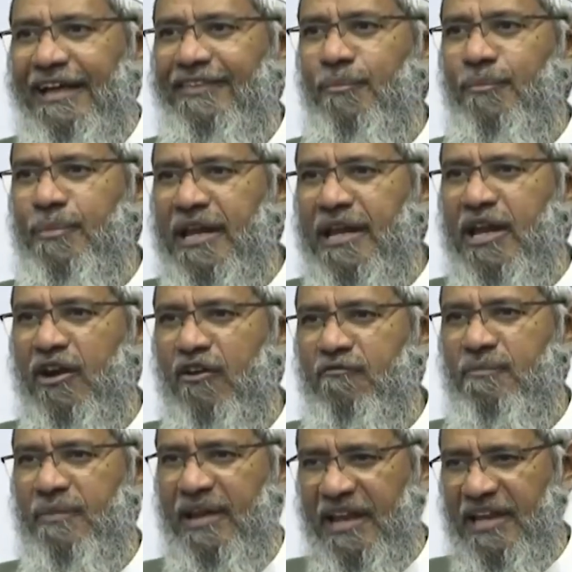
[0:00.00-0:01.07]
in the beginning
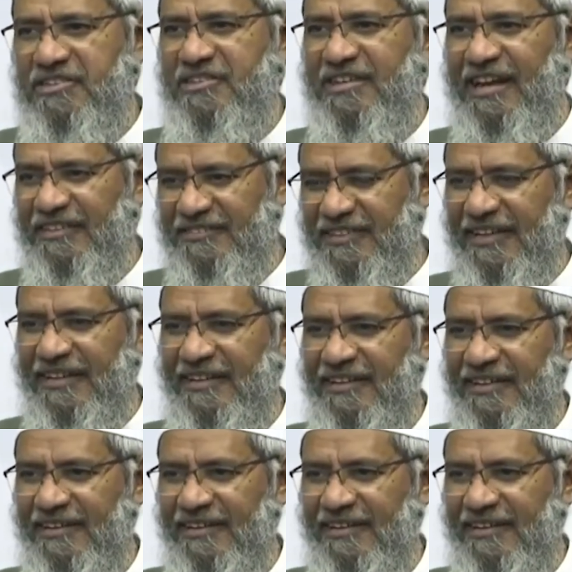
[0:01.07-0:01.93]
of my lecture I said